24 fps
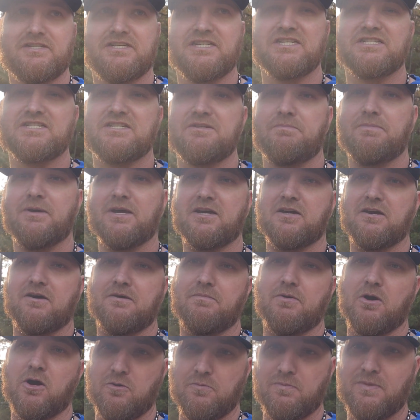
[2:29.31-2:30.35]
just to pick
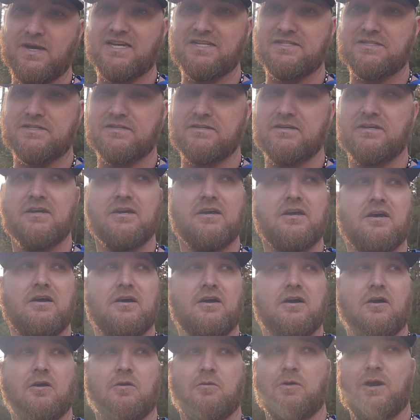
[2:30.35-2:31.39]
up her mess
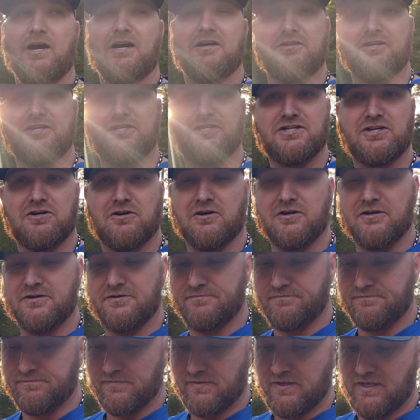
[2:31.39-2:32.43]
around this yard.